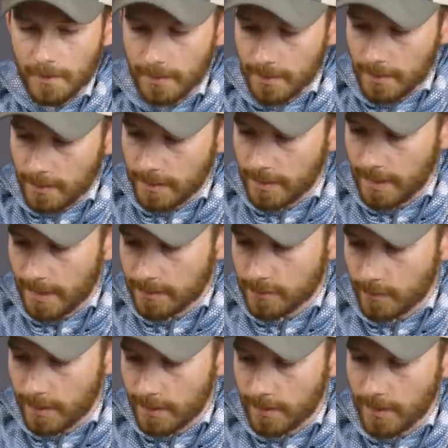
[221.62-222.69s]
The
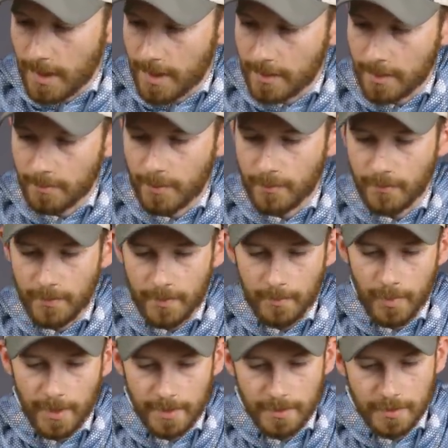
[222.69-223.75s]
next one in the lineup of the
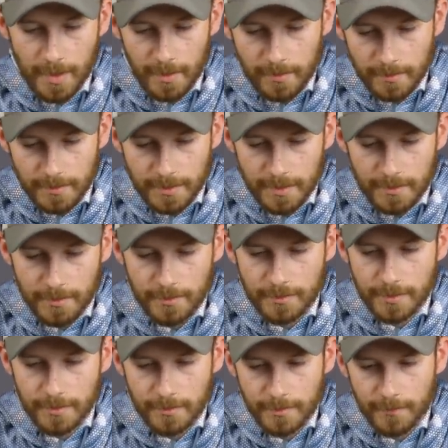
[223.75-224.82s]
Blane Chocklett signature
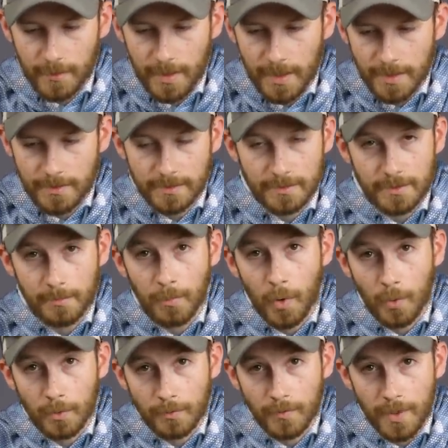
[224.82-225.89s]
series of flies is the
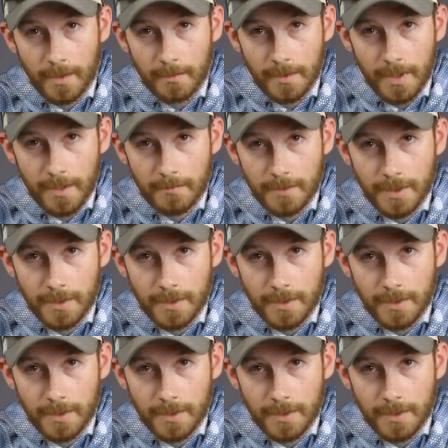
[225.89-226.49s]
Polar Fiber Game